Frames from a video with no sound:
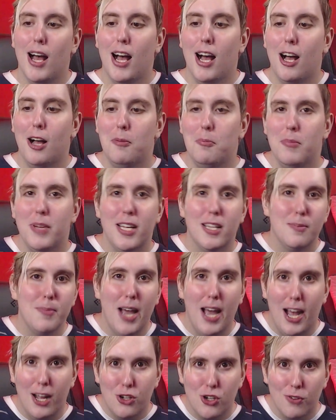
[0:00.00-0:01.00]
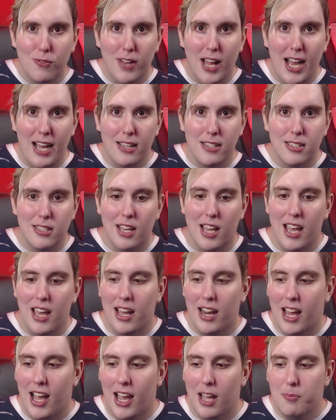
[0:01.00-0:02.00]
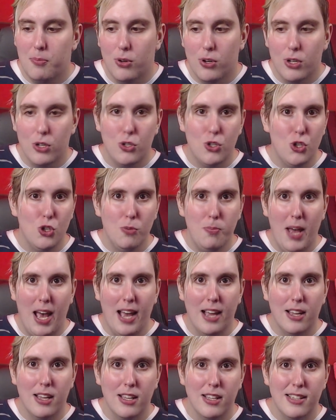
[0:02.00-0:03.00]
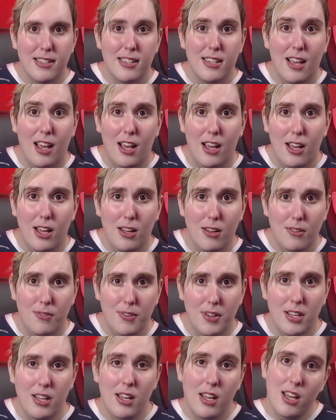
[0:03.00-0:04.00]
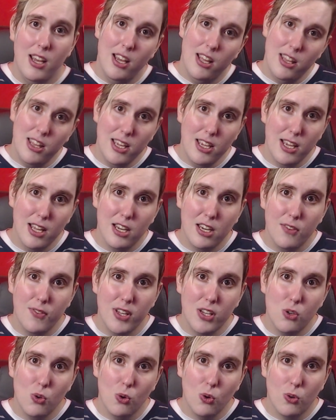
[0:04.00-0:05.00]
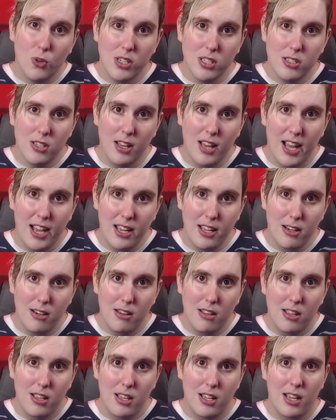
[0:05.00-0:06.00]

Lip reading: It's my Hydro Flask, and I put 2 packets of the individual Crystal Light.